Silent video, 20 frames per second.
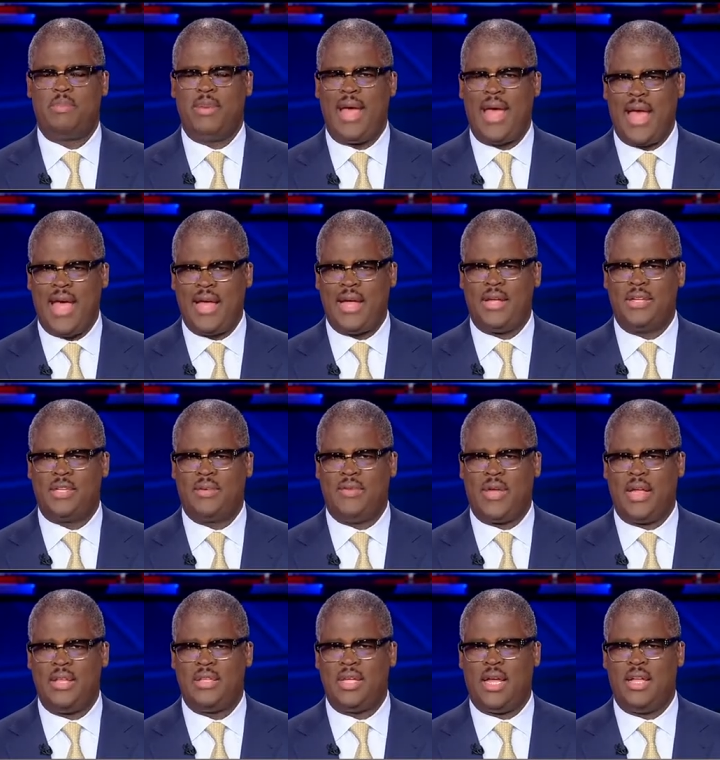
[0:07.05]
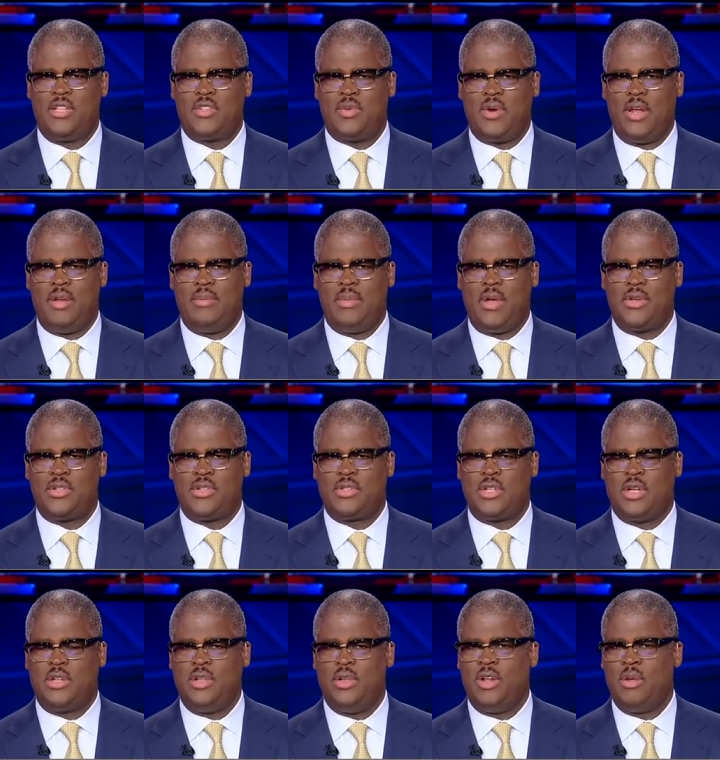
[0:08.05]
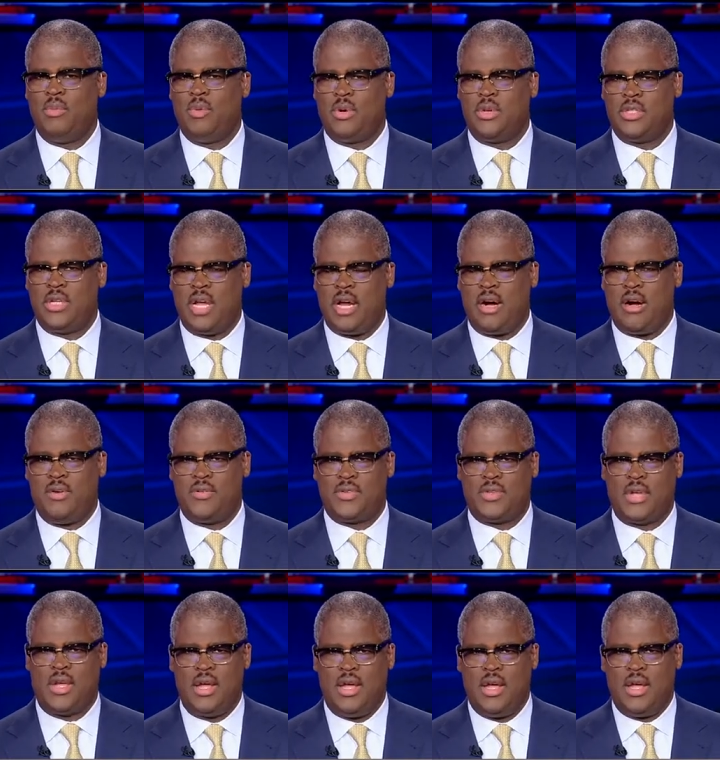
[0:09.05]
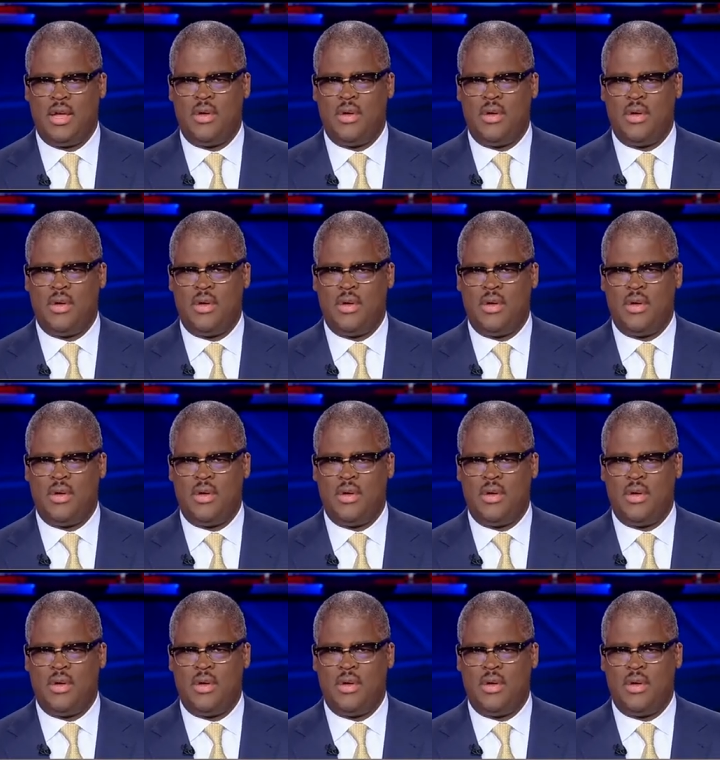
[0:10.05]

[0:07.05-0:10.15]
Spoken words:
a package of anti-trade measures, including more tariffs.